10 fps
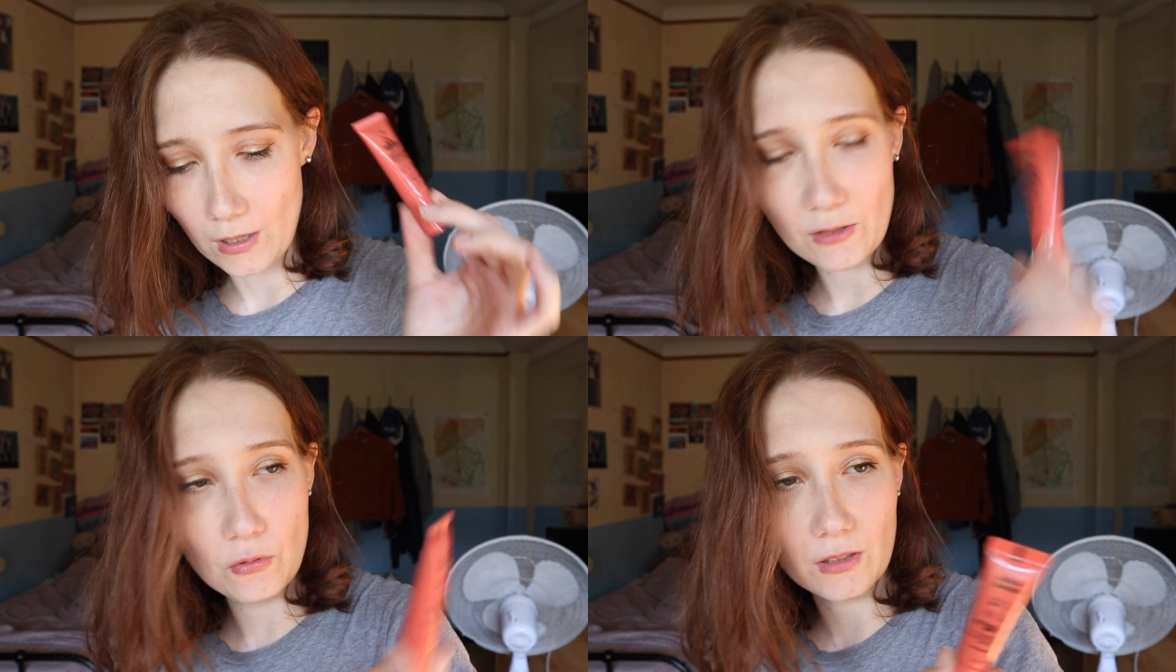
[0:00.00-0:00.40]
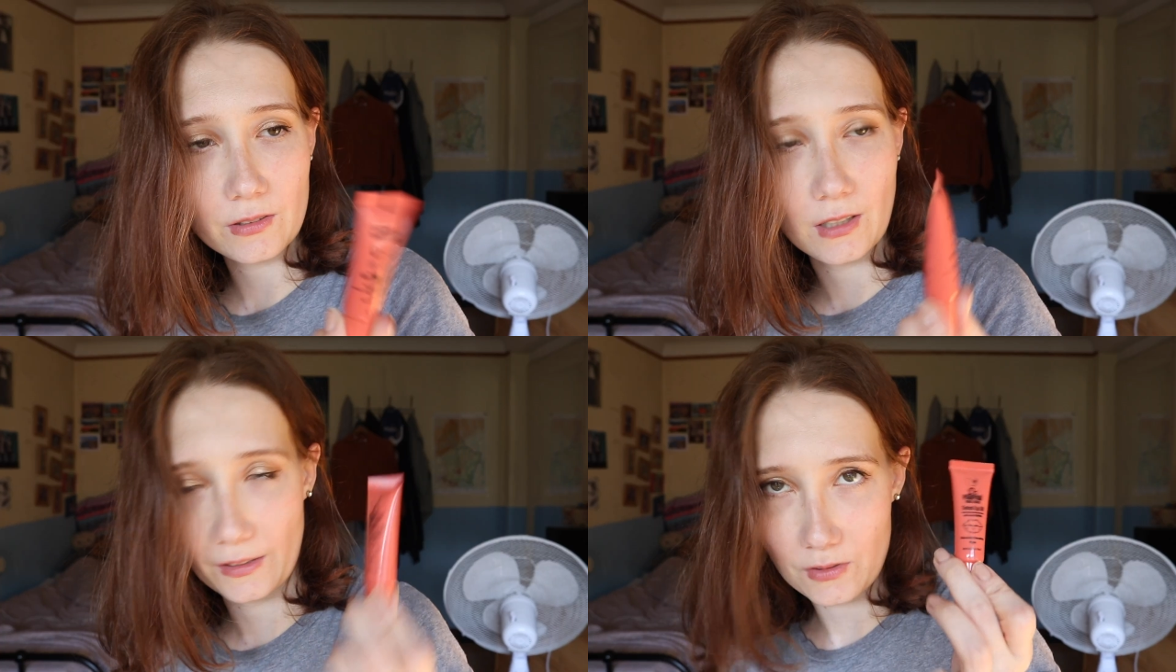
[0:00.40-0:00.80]
I do not
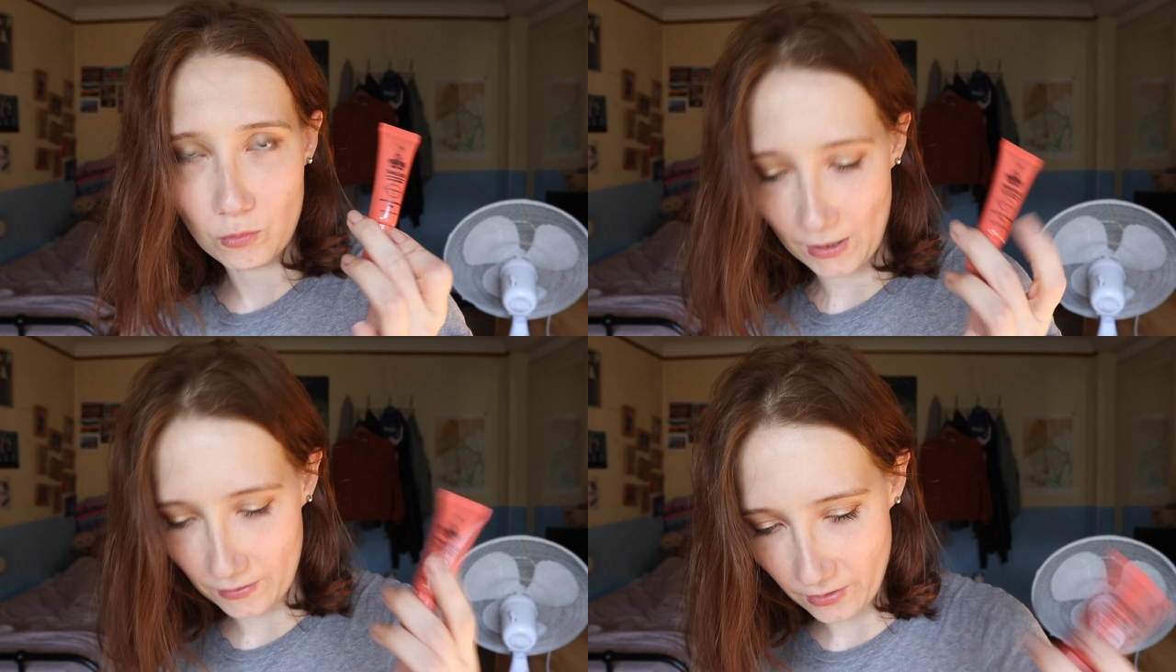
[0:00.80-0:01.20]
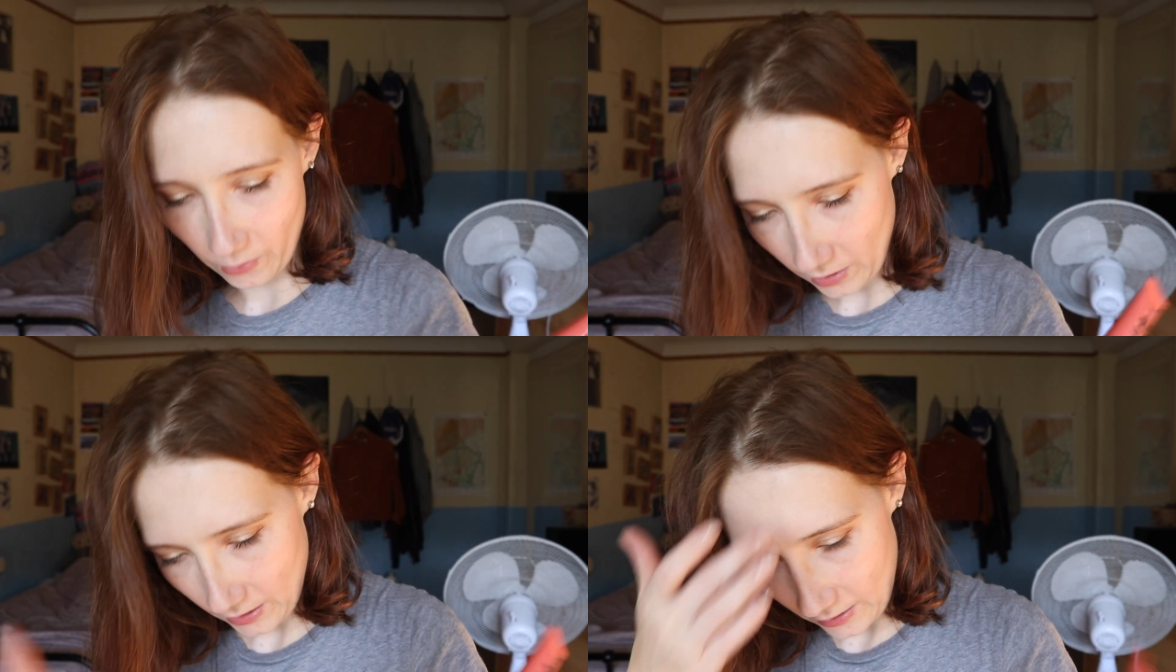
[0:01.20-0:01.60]
like this brand,
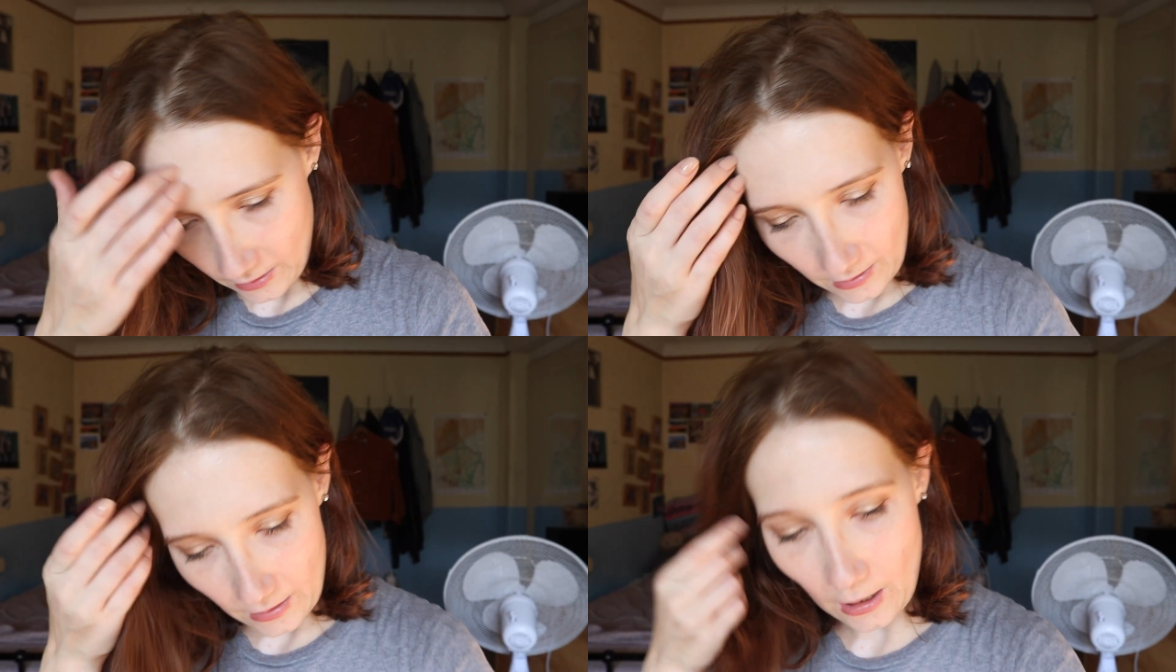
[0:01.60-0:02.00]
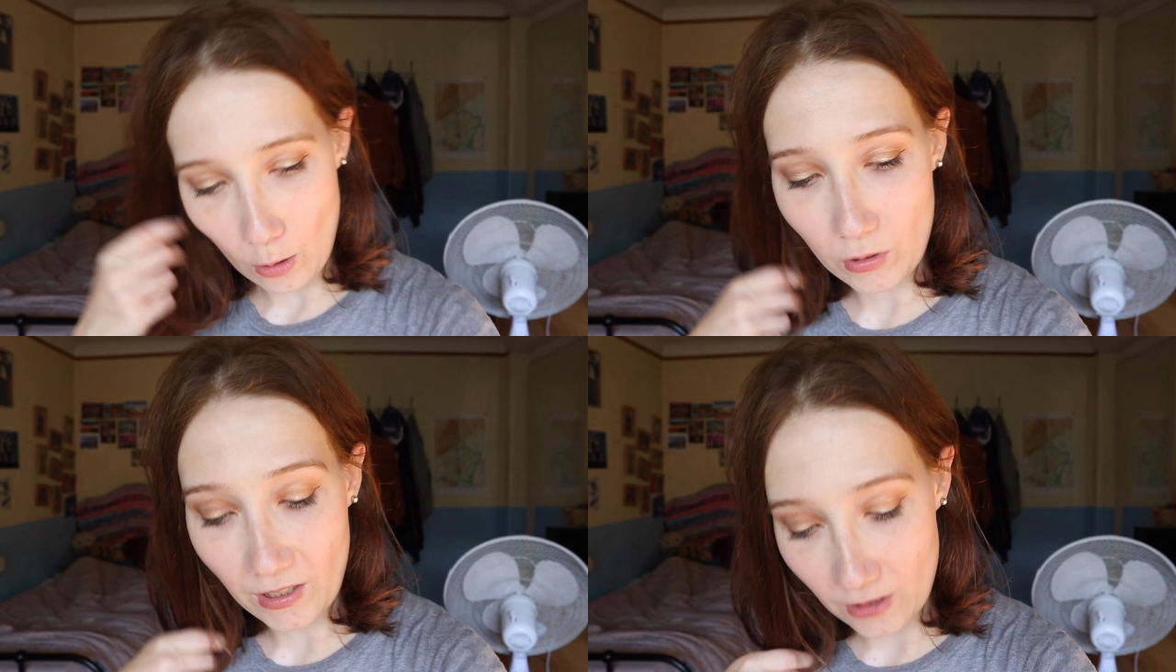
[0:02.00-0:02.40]
so I
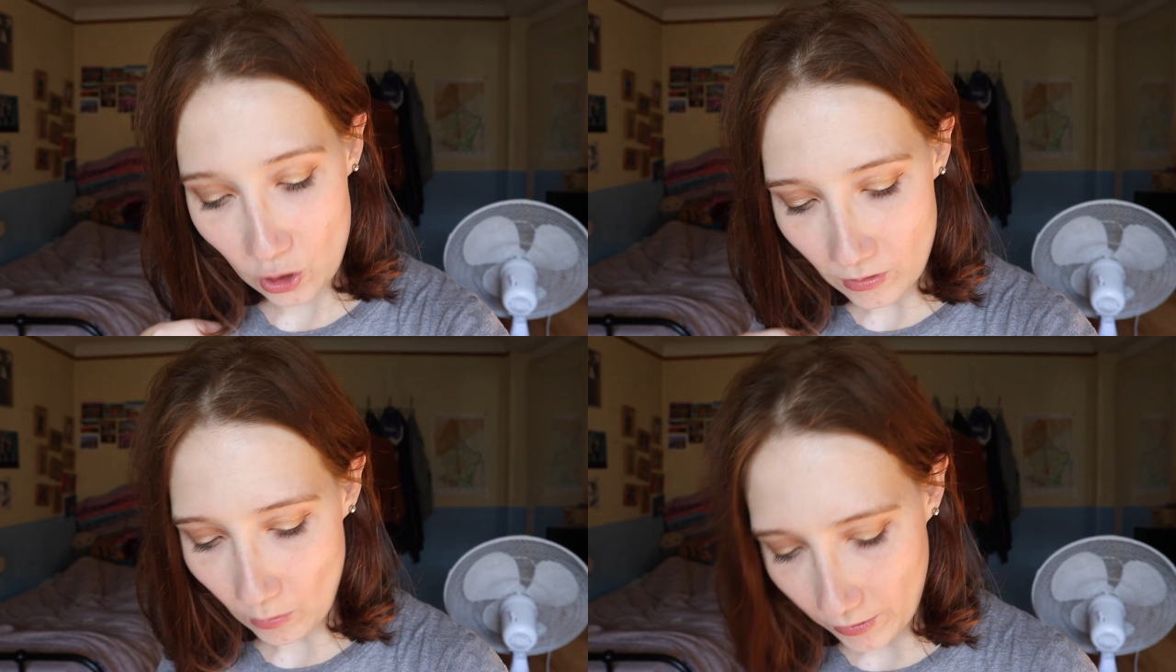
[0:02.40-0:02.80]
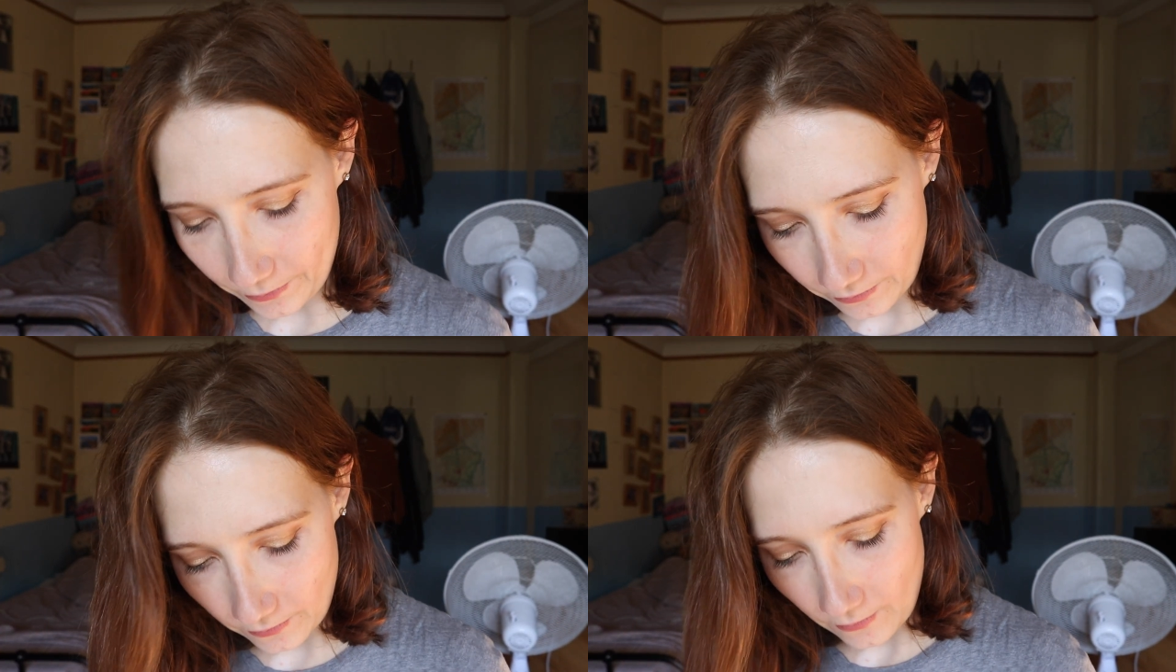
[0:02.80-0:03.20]
will not use that one.
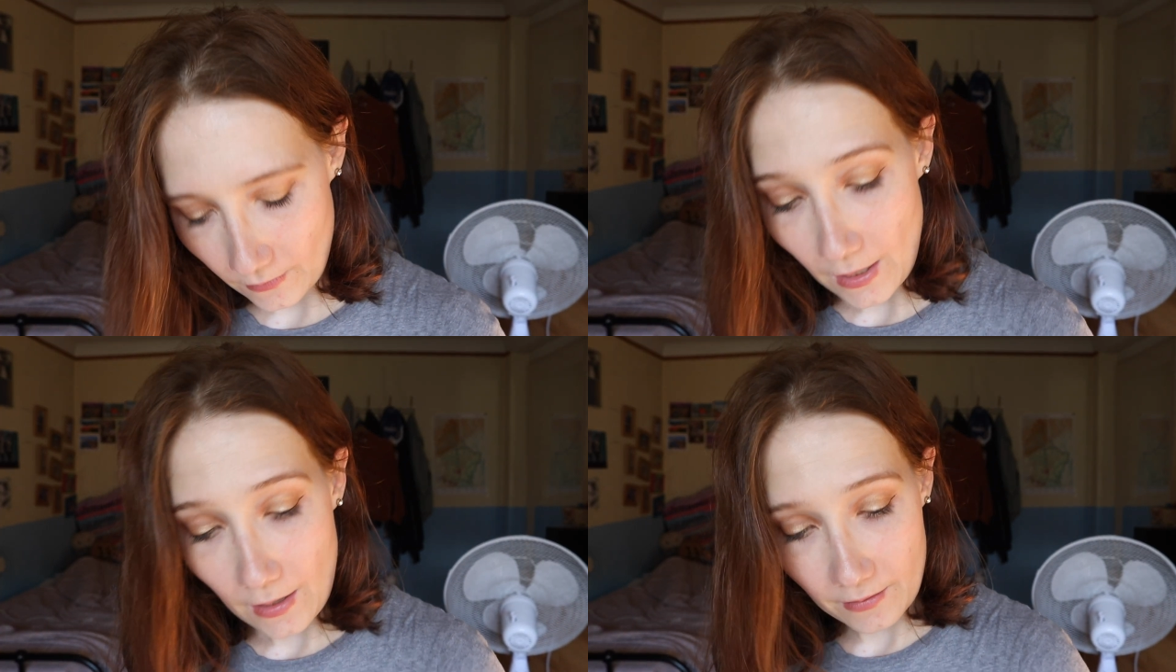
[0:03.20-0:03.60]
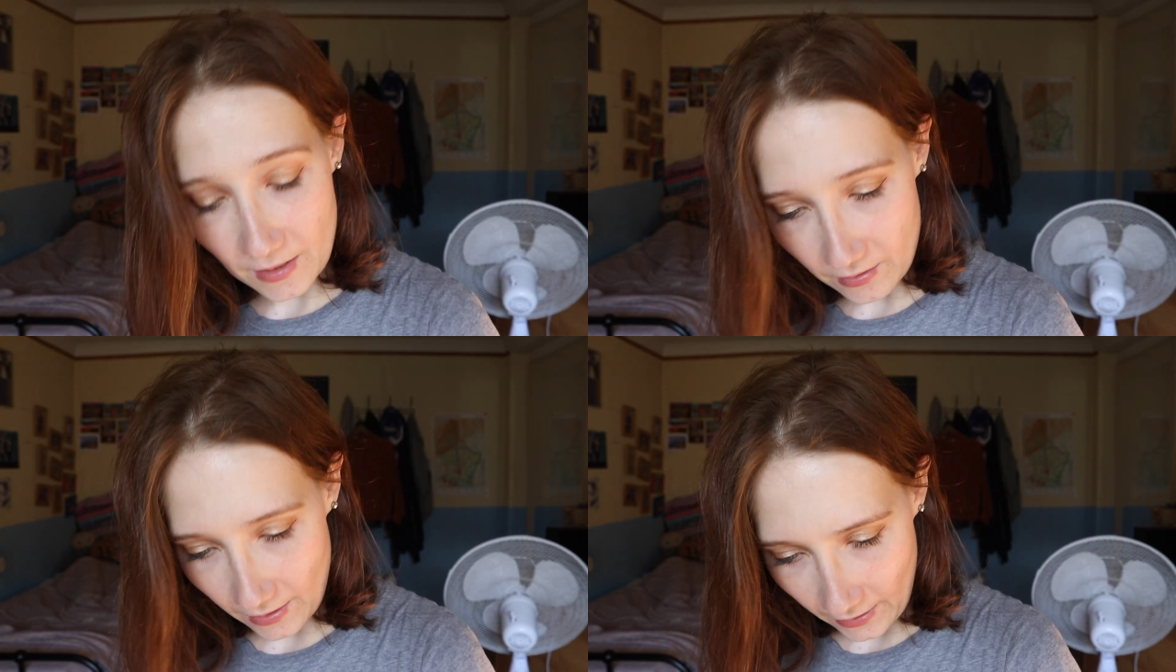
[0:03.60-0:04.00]

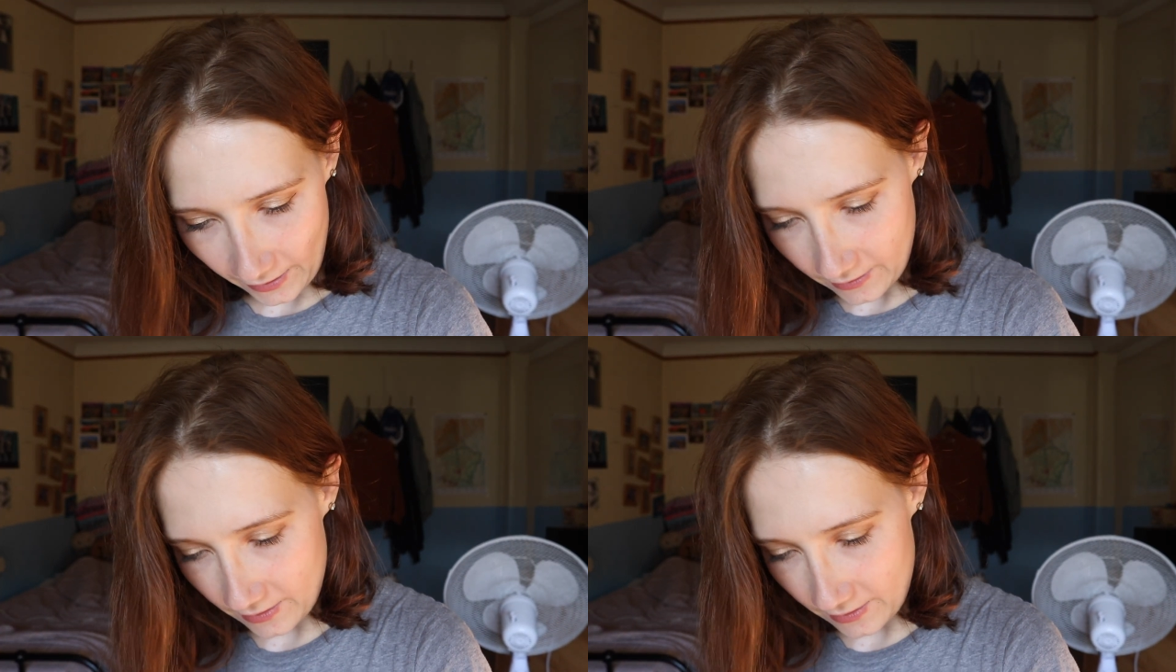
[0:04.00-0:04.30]
This I like.